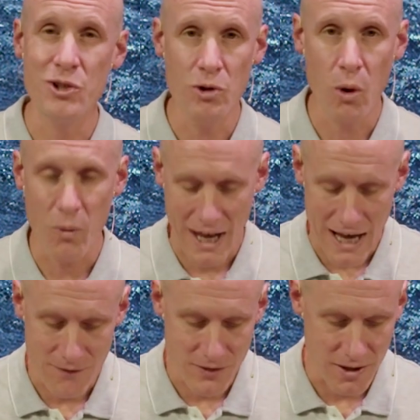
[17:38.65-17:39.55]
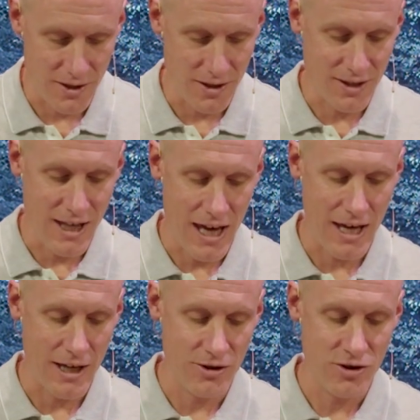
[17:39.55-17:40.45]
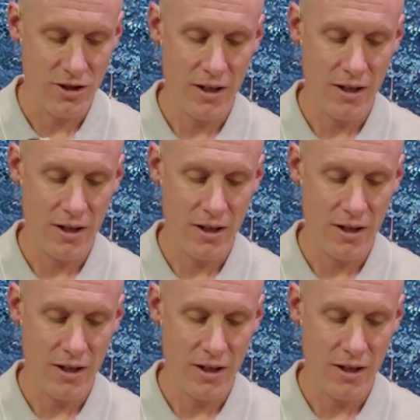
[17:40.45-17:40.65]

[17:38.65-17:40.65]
You don't have to engage.